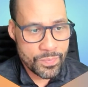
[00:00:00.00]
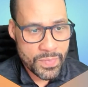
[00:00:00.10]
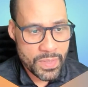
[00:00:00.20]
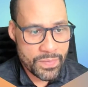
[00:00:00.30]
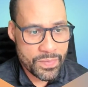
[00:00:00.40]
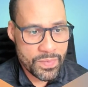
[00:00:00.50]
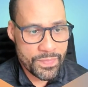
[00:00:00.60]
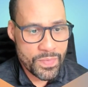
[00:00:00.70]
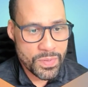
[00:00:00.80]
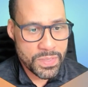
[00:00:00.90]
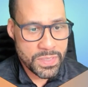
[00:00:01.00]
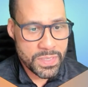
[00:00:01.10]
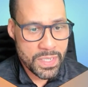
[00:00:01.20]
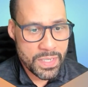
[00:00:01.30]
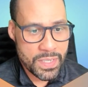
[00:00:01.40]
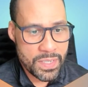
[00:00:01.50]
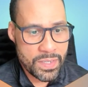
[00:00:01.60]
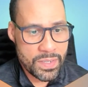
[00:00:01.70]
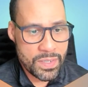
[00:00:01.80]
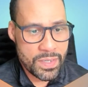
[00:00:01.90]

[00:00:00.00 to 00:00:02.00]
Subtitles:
Give folks a sec here.